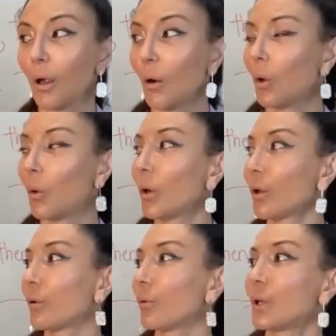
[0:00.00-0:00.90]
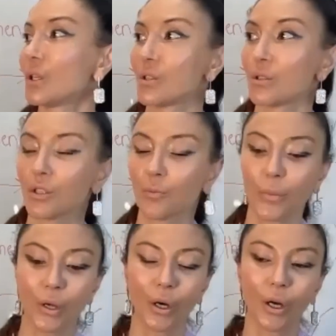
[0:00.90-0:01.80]
Well, one of the reasons is
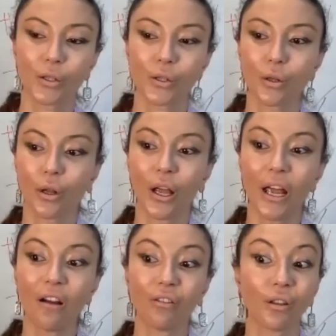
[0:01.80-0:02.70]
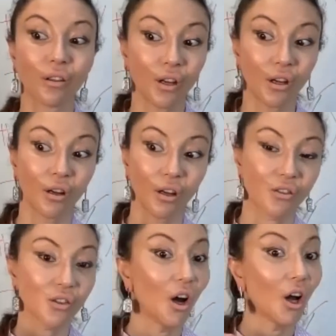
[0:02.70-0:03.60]
because everything is
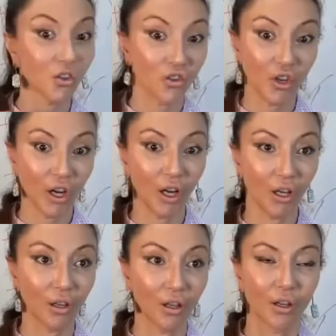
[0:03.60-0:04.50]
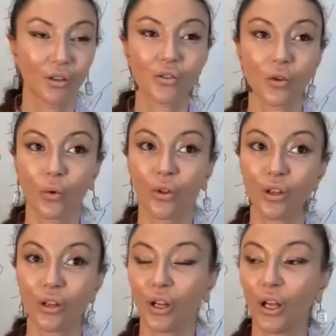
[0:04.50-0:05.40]
on chain. So with
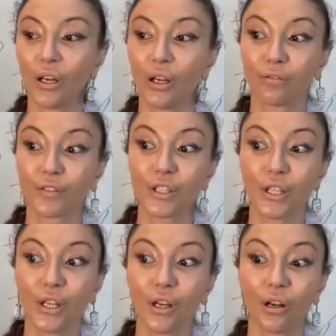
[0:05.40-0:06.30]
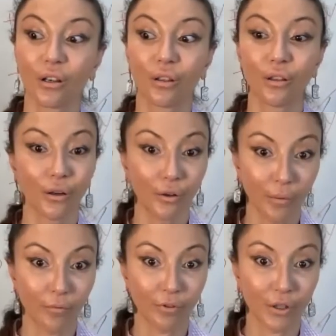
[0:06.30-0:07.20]
an NFT on
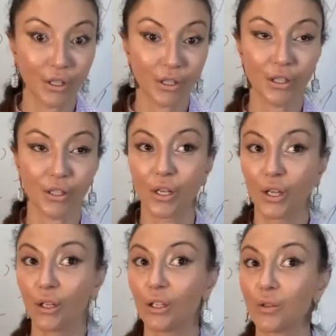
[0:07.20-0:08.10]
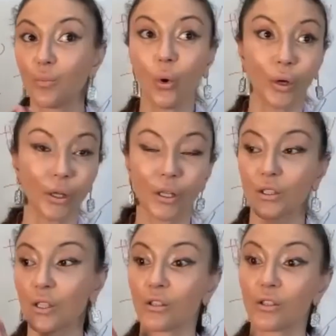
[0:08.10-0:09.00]
Ethereum, for instance, its point is
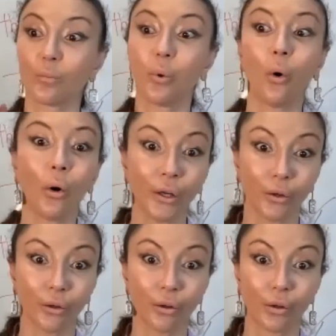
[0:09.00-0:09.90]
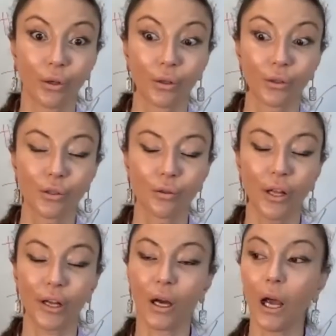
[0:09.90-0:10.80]
there's a pointer to
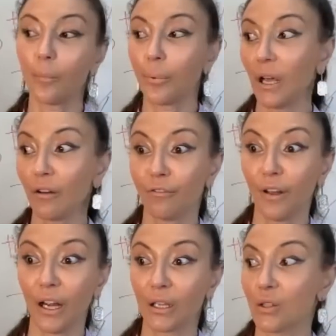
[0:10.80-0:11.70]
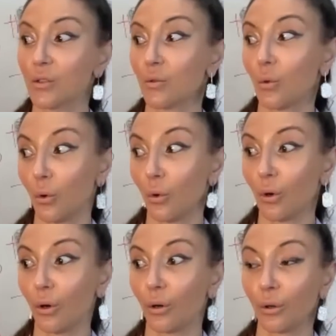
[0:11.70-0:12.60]
like IPFS
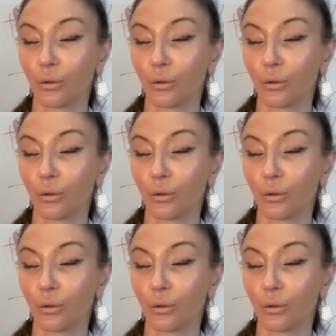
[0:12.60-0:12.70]
or